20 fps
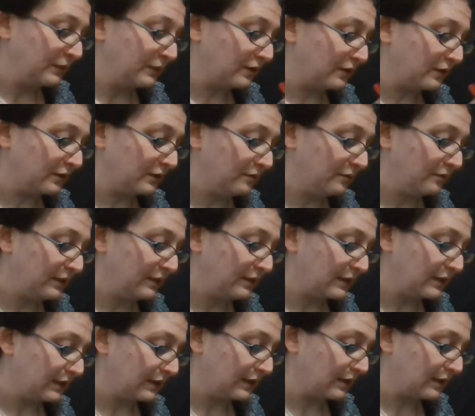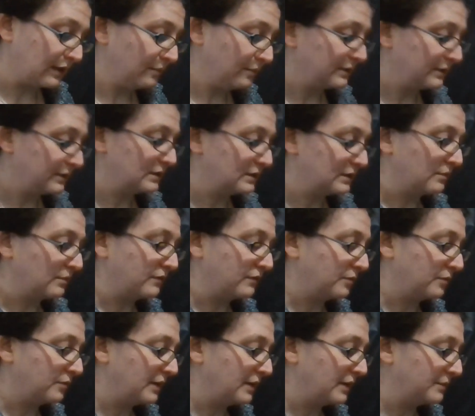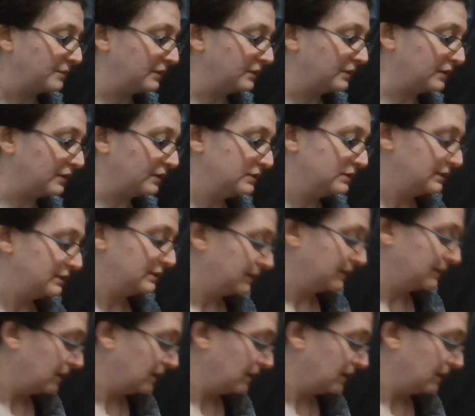are going to be cutting up some of our pipe cleaners.